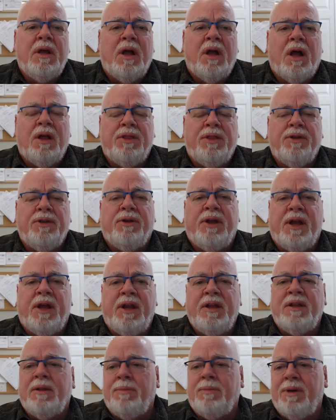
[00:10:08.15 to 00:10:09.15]
uh, they're
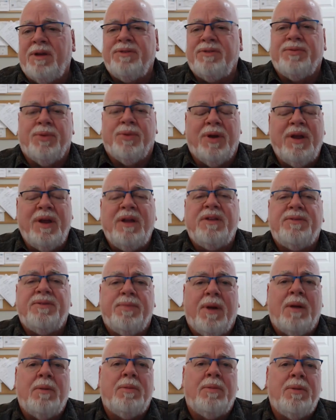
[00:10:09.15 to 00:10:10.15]
getting the best rates
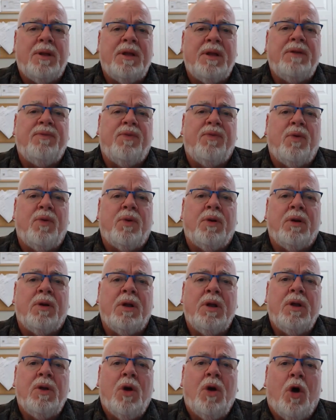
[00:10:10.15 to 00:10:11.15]
probably for
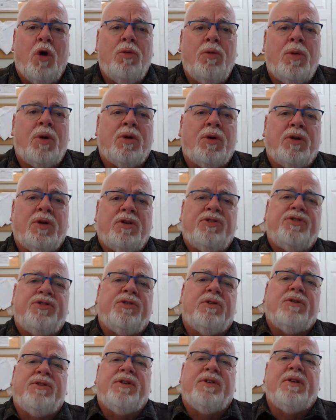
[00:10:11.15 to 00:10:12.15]
homeowner insurance.